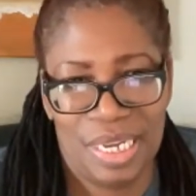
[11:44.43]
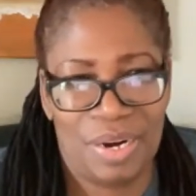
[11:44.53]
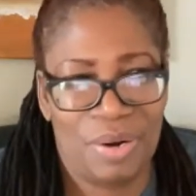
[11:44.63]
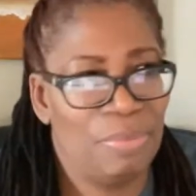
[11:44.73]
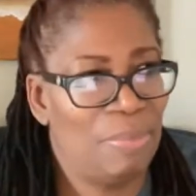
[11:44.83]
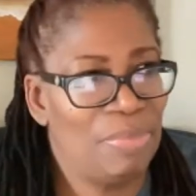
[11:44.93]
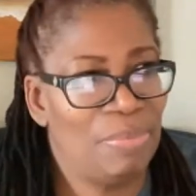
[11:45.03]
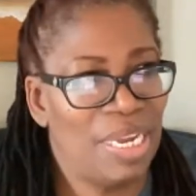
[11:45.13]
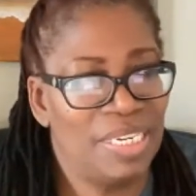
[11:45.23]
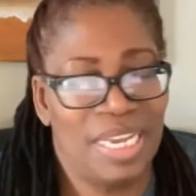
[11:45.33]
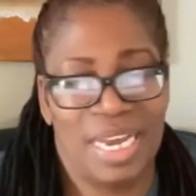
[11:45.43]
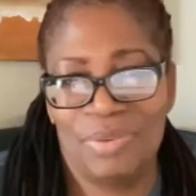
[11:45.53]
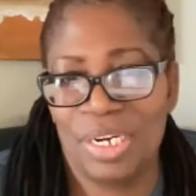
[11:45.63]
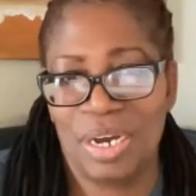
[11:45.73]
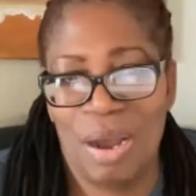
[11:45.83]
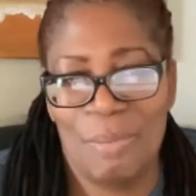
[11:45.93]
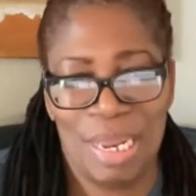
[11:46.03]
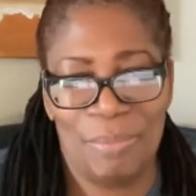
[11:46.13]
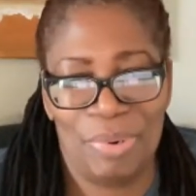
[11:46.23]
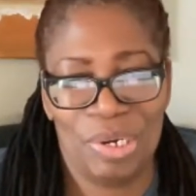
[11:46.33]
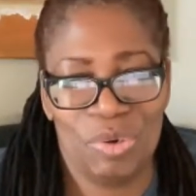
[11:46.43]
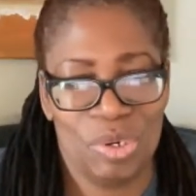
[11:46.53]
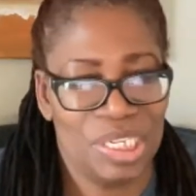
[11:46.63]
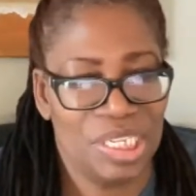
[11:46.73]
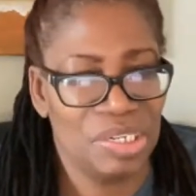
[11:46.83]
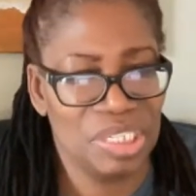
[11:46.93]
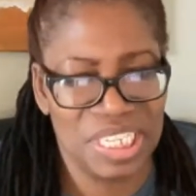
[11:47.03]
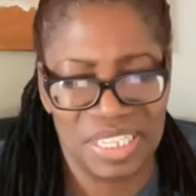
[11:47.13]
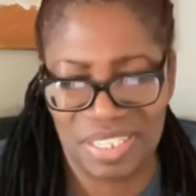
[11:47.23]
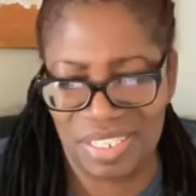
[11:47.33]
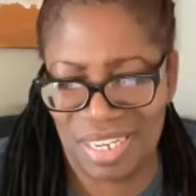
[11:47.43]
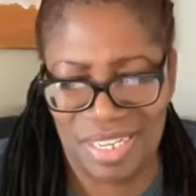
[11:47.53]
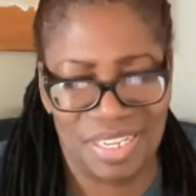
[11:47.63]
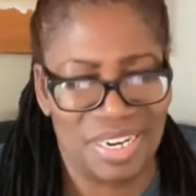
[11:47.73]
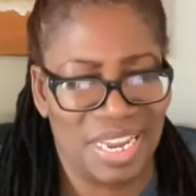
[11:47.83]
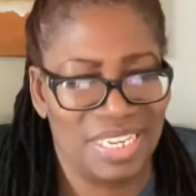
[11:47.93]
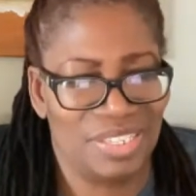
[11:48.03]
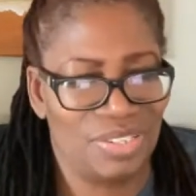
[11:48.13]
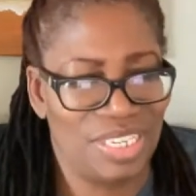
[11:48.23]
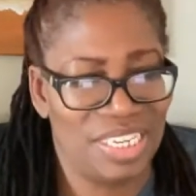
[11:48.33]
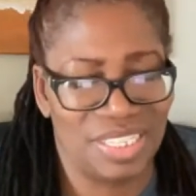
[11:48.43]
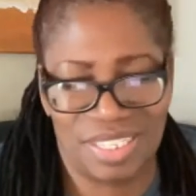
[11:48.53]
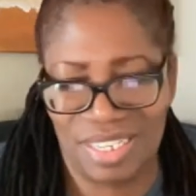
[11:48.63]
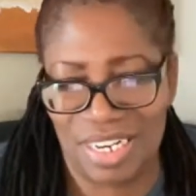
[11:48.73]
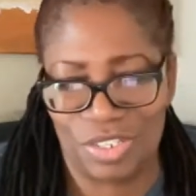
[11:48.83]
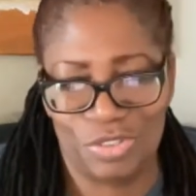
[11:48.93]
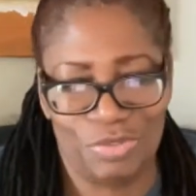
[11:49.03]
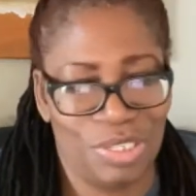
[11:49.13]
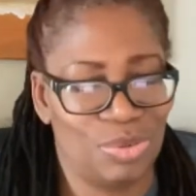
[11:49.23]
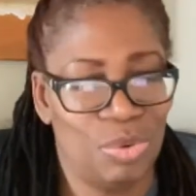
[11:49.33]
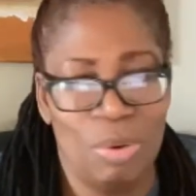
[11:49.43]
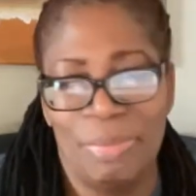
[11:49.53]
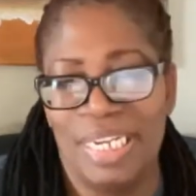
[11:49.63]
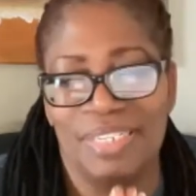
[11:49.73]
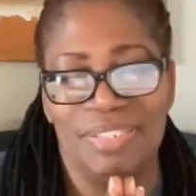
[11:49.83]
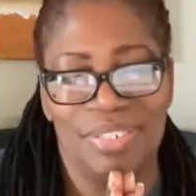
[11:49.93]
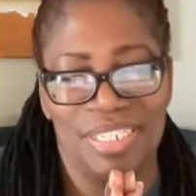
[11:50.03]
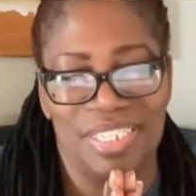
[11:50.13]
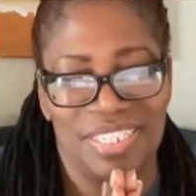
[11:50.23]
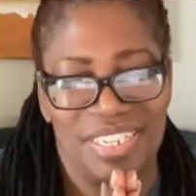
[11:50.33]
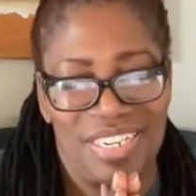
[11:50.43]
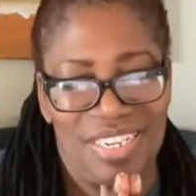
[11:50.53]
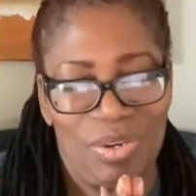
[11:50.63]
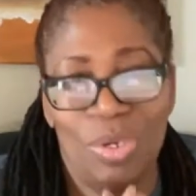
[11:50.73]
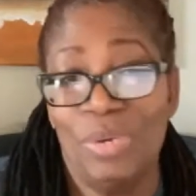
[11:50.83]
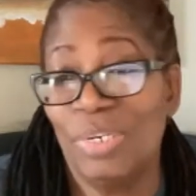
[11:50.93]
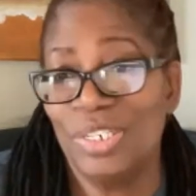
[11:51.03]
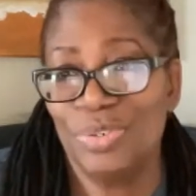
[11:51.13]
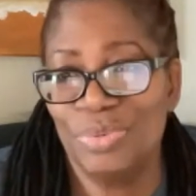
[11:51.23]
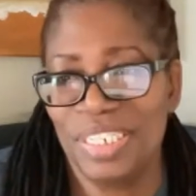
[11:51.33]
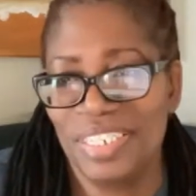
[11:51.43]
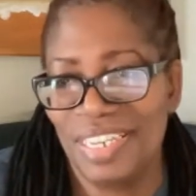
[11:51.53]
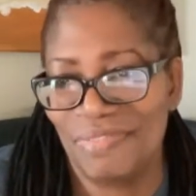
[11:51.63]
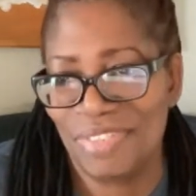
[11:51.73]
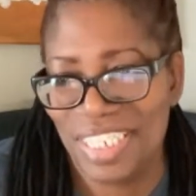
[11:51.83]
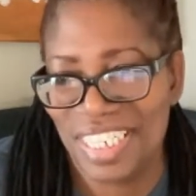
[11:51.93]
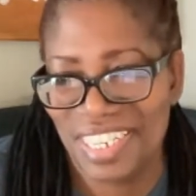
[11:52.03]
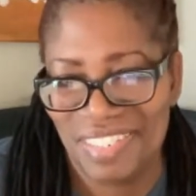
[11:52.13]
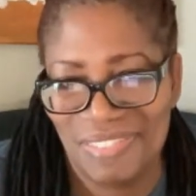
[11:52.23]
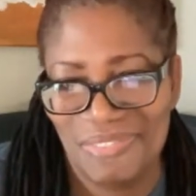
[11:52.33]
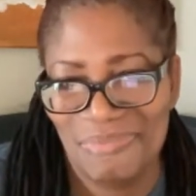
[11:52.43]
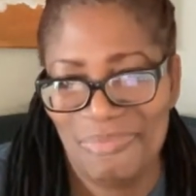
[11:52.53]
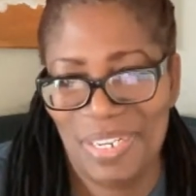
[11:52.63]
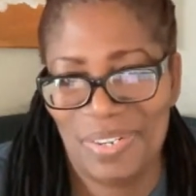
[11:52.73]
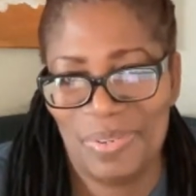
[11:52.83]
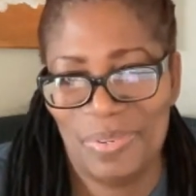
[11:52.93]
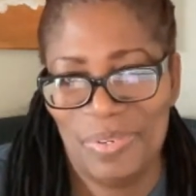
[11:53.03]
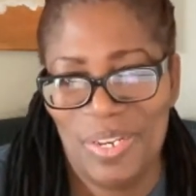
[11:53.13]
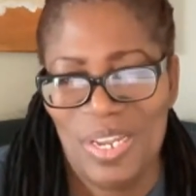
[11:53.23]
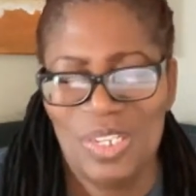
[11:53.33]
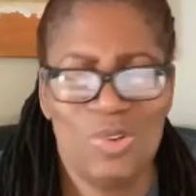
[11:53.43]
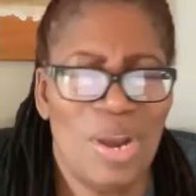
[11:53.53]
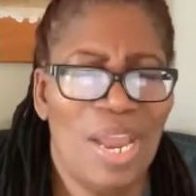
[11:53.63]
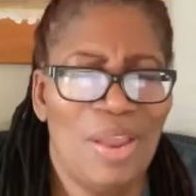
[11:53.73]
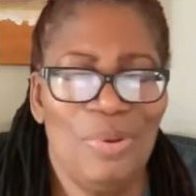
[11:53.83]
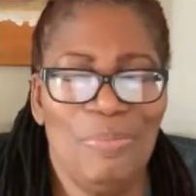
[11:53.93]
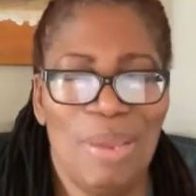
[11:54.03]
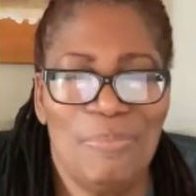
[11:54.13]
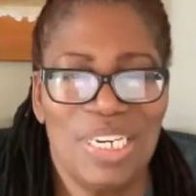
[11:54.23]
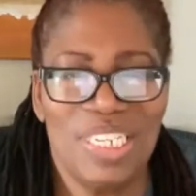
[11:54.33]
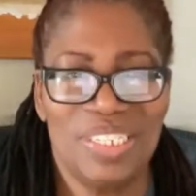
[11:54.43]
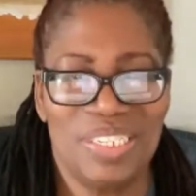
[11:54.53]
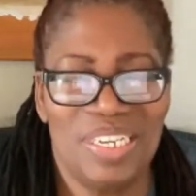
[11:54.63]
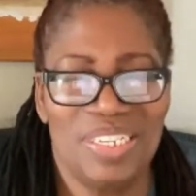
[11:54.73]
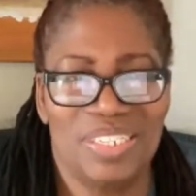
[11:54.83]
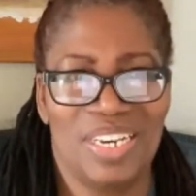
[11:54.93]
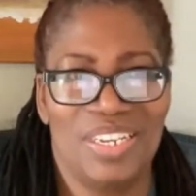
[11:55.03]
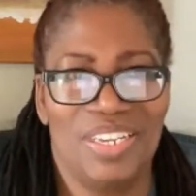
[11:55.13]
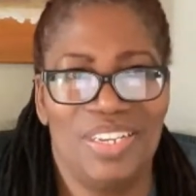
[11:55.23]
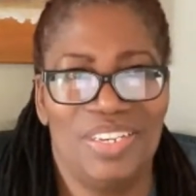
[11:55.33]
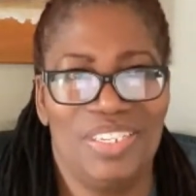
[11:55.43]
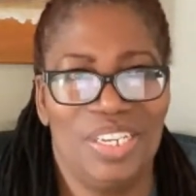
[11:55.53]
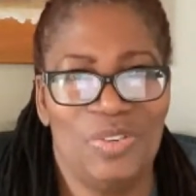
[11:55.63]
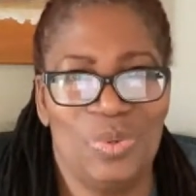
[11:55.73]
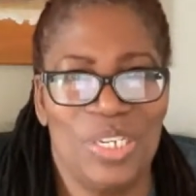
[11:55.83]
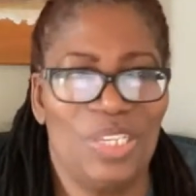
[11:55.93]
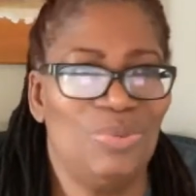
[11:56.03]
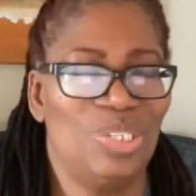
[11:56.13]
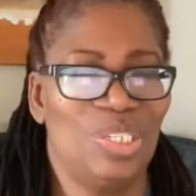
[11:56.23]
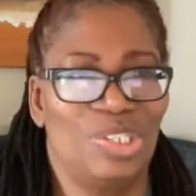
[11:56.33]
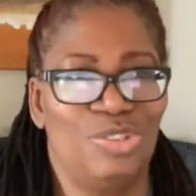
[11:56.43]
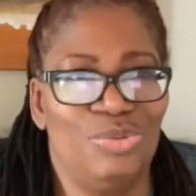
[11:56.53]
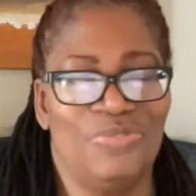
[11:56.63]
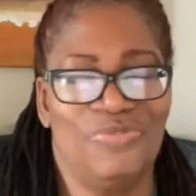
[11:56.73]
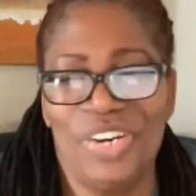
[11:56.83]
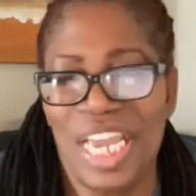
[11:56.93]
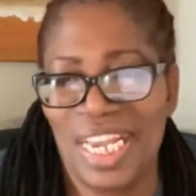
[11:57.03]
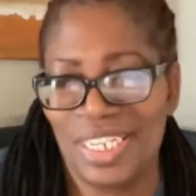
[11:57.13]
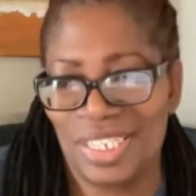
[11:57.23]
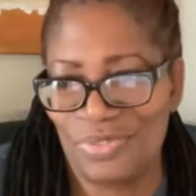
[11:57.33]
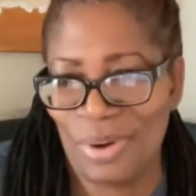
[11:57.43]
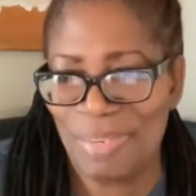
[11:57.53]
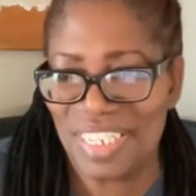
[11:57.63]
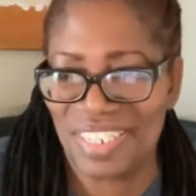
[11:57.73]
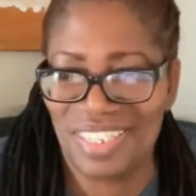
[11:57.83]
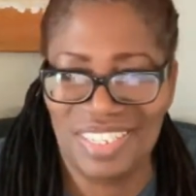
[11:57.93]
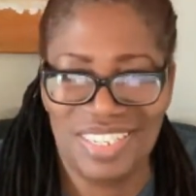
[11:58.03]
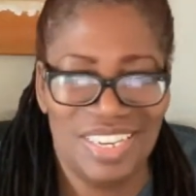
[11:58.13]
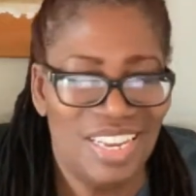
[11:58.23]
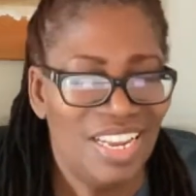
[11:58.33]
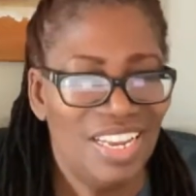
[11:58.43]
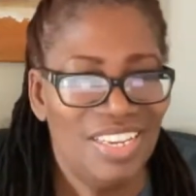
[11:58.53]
I remember my dad will come and bring all the goodies and the nice eats and treats. Oh my gosh. All they want to do is eat everything, So I remember these things, and they used to shoot flares from the sea,